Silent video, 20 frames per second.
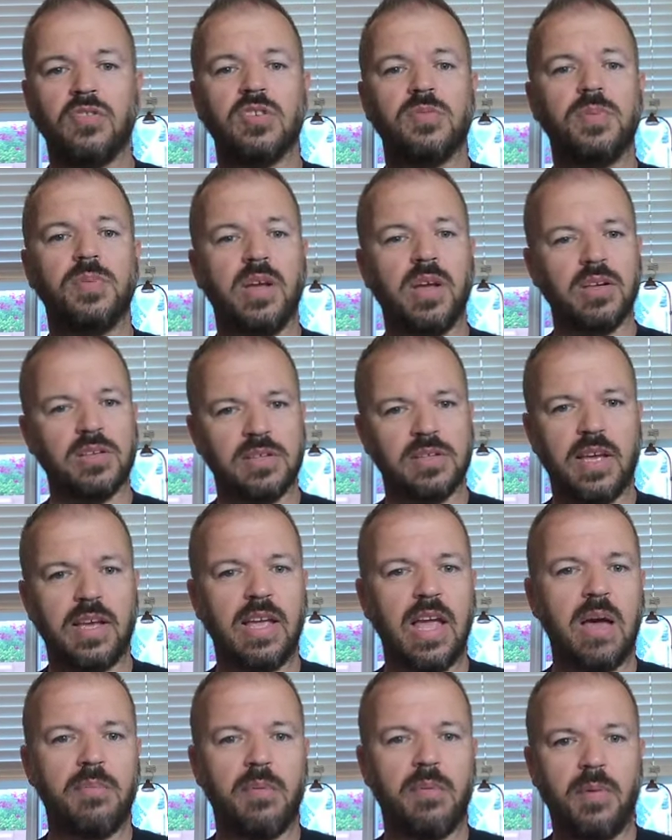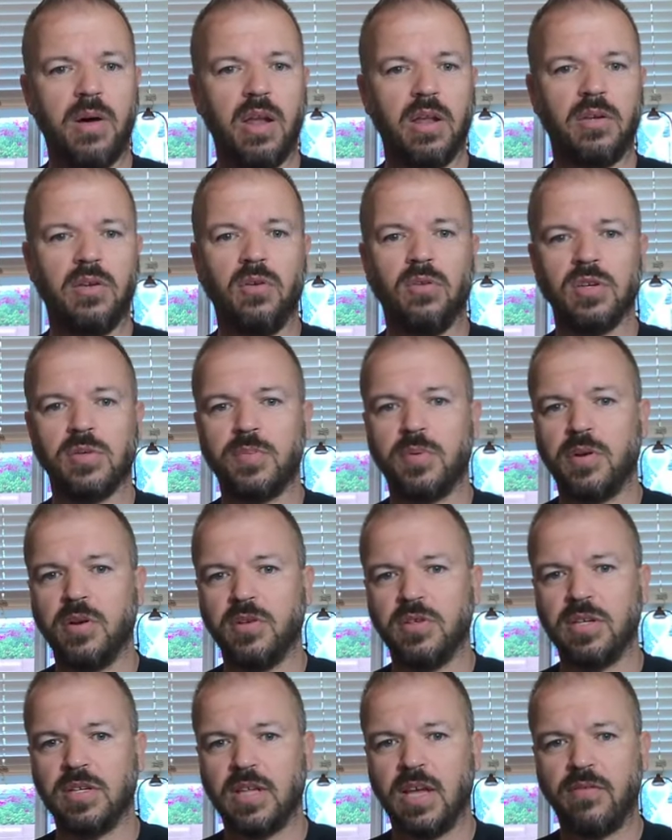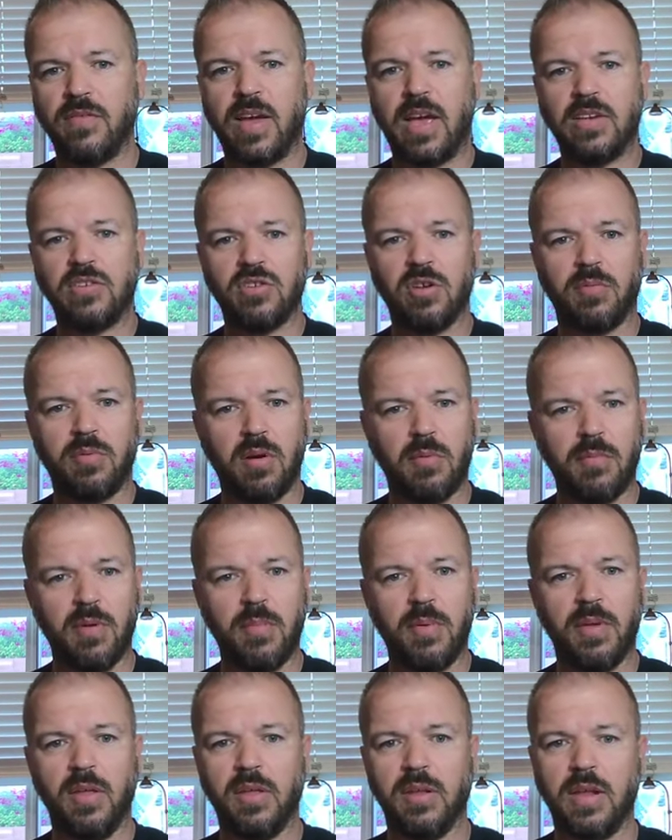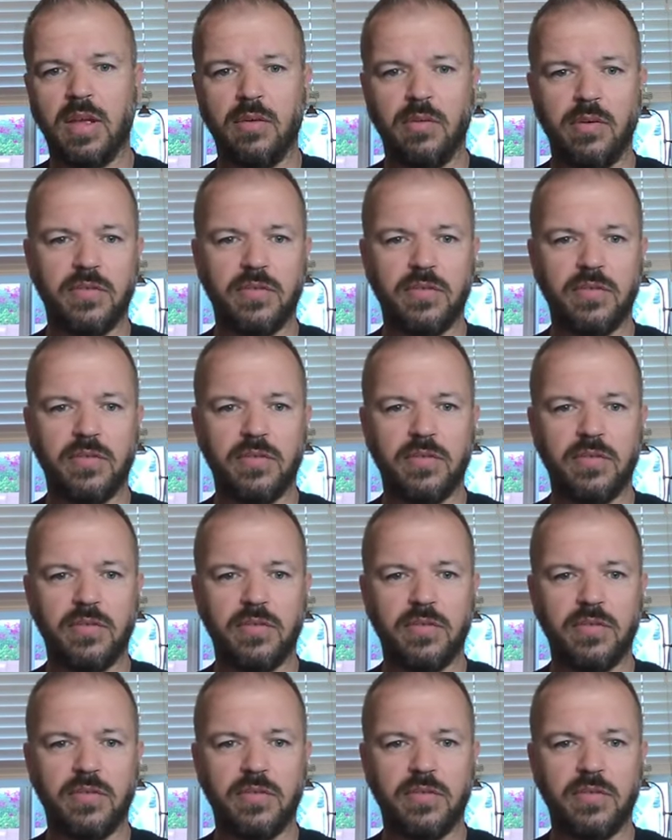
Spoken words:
just because that GABA molecule is producing that vascular permeability.